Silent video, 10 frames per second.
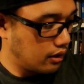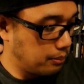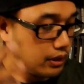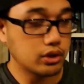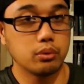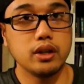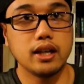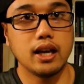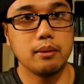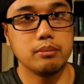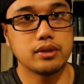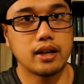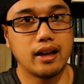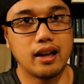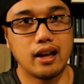a bunch of Wii games.
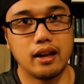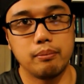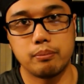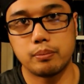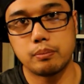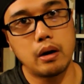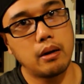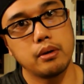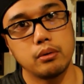I probably